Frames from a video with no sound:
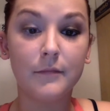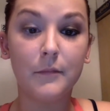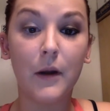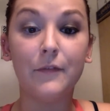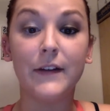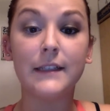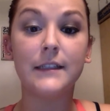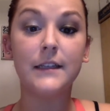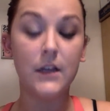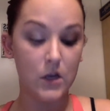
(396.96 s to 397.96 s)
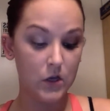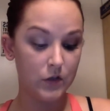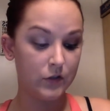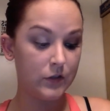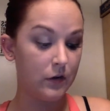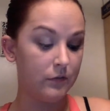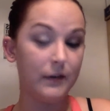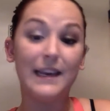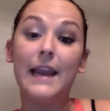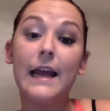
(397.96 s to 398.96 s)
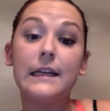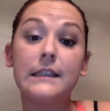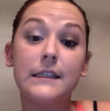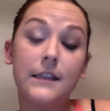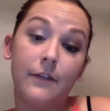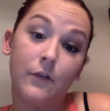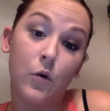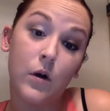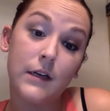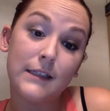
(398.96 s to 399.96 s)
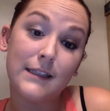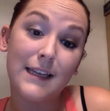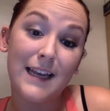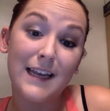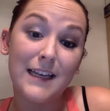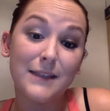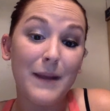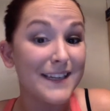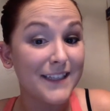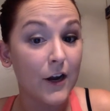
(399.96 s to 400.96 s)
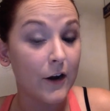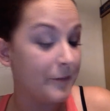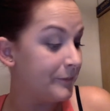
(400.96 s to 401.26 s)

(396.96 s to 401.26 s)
Perfect. So next, of course, is mascara.